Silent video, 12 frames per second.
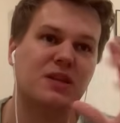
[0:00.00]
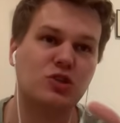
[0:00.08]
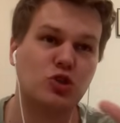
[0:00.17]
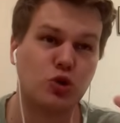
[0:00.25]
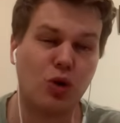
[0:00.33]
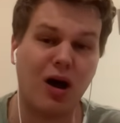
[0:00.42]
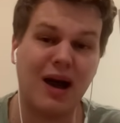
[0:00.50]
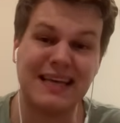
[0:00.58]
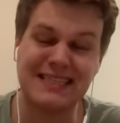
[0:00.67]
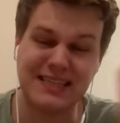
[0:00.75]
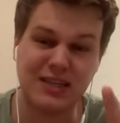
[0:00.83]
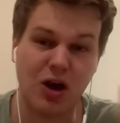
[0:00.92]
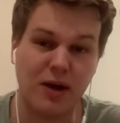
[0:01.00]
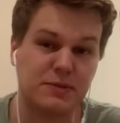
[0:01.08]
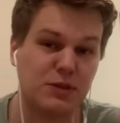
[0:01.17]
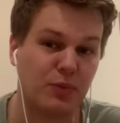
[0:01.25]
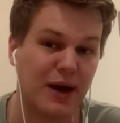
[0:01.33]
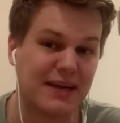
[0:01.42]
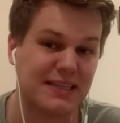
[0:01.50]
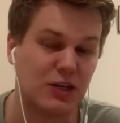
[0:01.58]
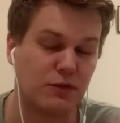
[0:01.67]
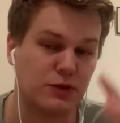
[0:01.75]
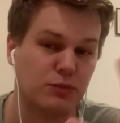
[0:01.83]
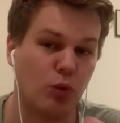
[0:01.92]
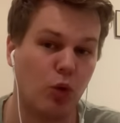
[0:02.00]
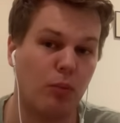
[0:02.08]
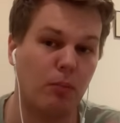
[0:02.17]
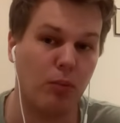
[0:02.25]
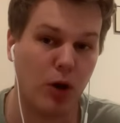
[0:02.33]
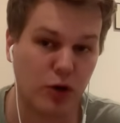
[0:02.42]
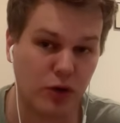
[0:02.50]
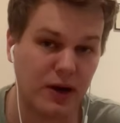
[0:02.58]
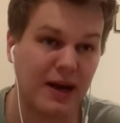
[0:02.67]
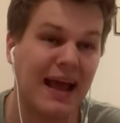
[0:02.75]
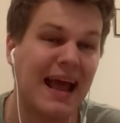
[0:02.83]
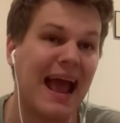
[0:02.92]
tries at times to brand itself as more moderate,